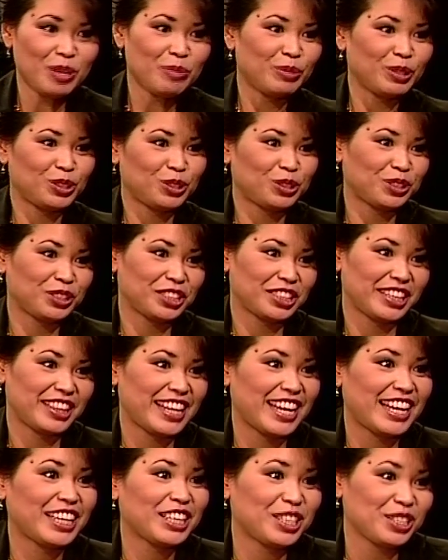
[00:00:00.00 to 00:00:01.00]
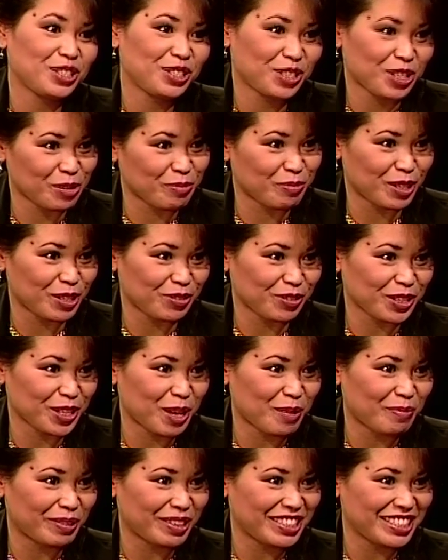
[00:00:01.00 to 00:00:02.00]
Patricia, thank you so much for
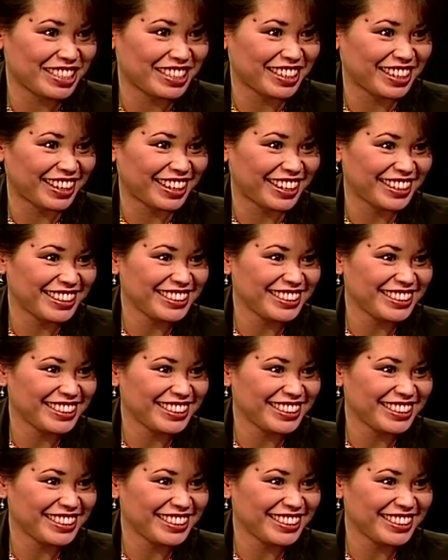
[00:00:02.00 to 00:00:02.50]
coming tonight.